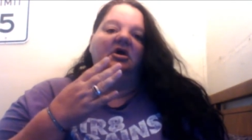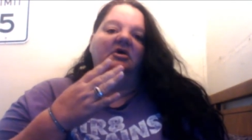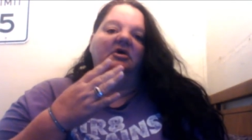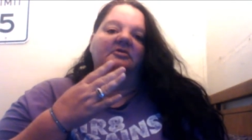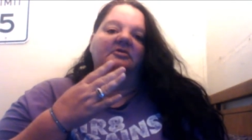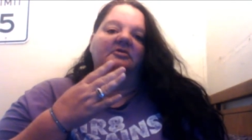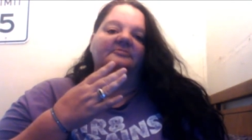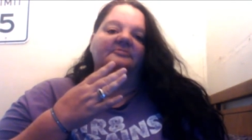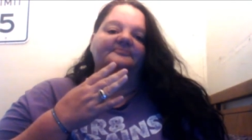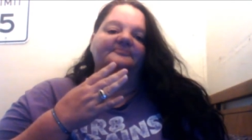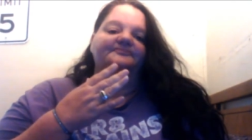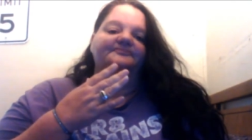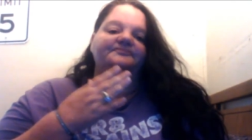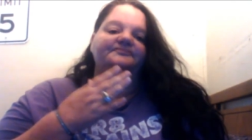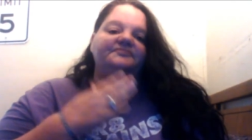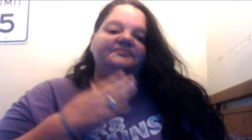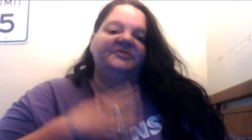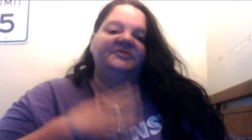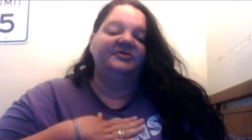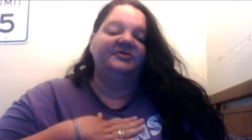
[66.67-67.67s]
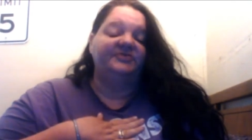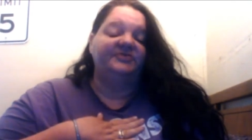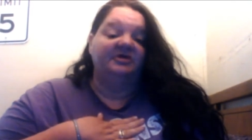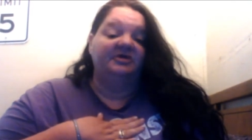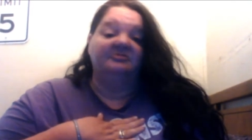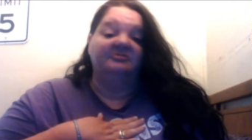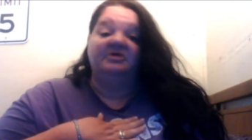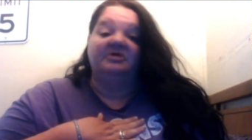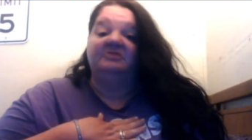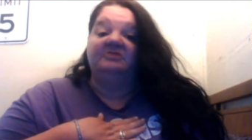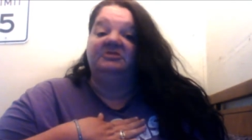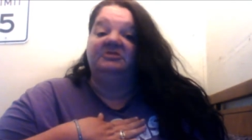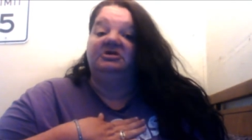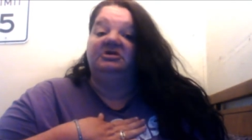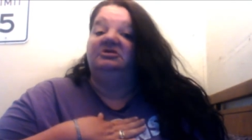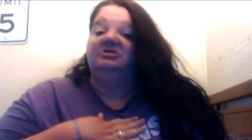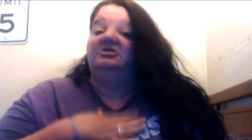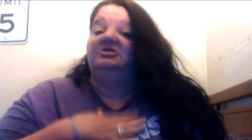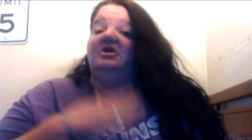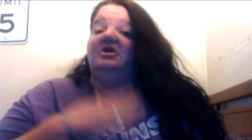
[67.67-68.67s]
Um, they stand by
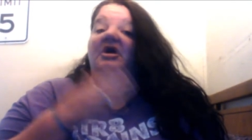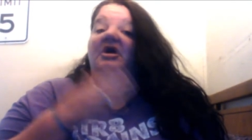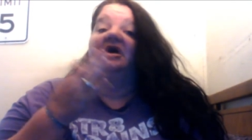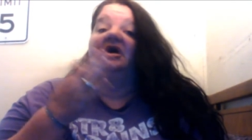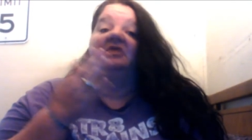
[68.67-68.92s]
me.